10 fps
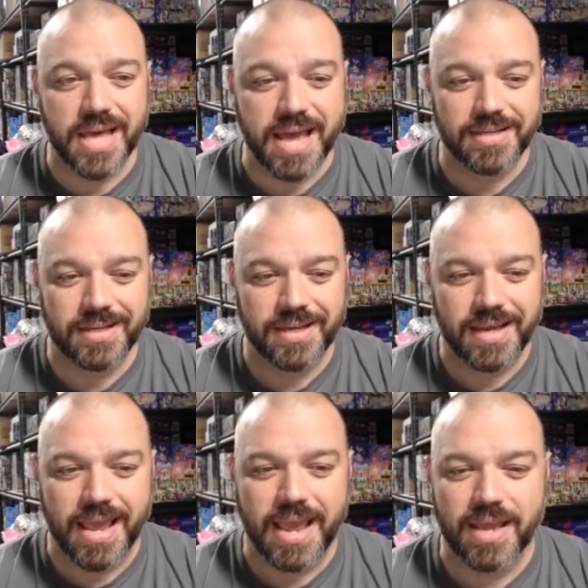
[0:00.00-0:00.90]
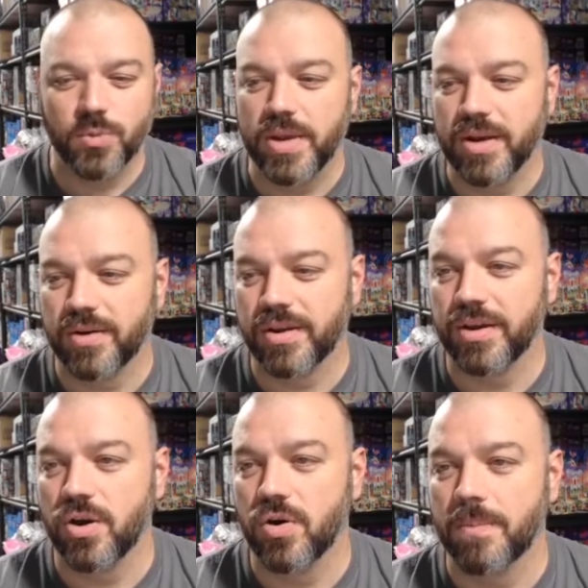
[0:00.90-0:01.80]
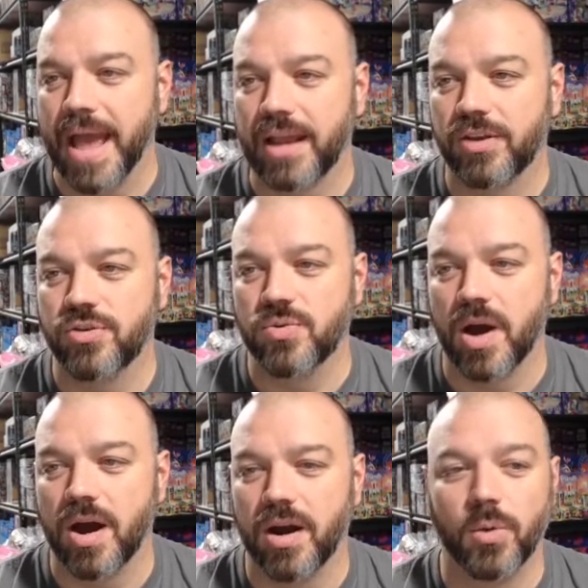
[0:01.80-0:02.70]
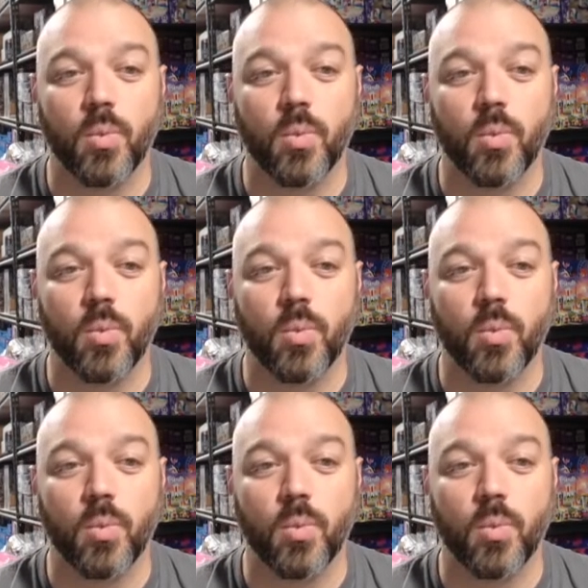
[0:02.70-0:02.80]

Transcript: that, and we are going to go back to our